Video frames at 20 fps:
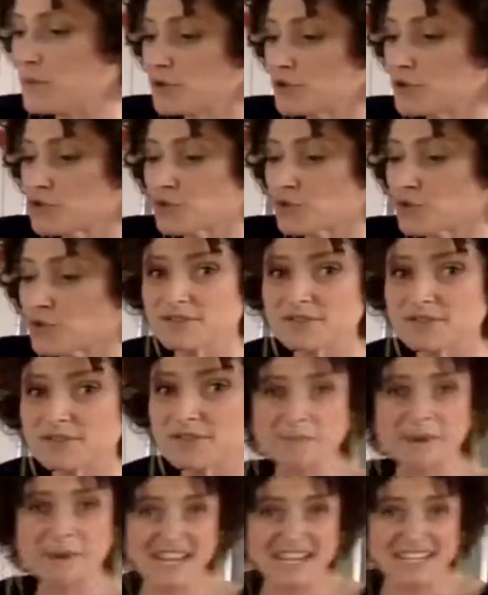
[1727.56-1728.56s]
we'll drizzle
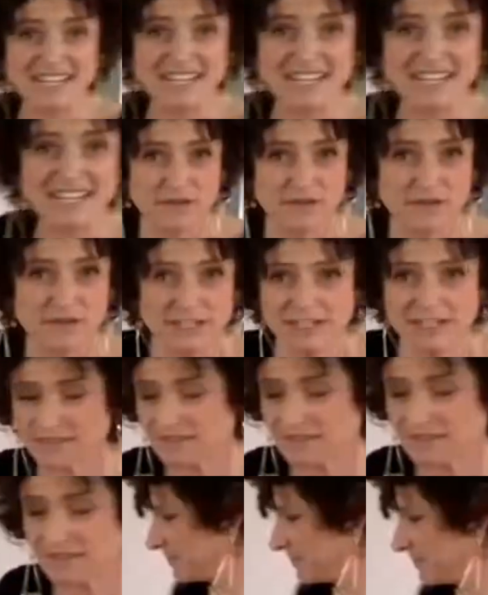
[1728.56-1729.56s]
some honey over it.
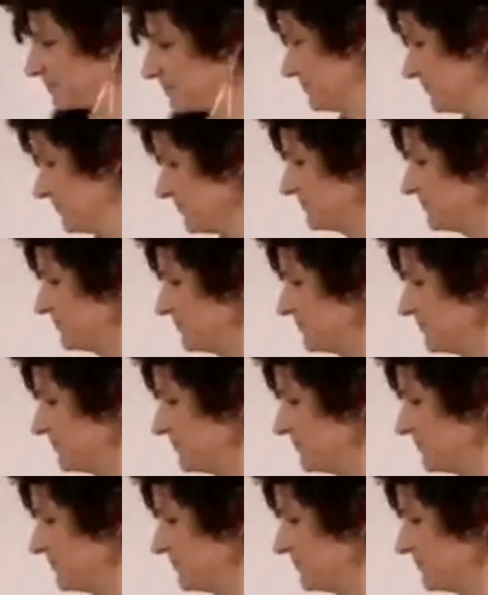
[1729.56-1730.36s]
It's